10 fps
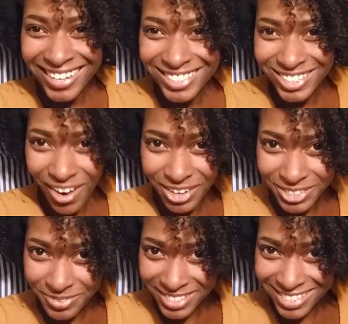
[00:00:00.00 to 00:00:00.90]
Church
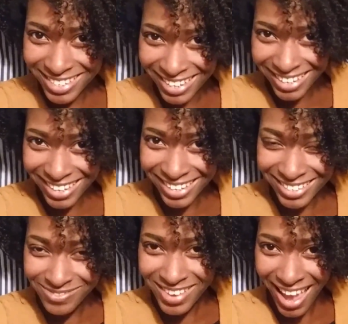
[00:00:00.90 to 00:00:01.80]
was
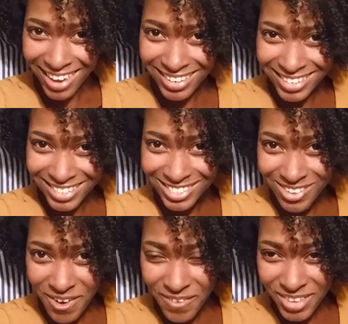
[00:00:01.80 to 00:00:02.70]
good. We had a good
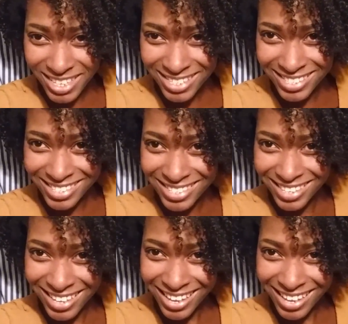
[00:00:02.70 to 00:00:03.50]
service.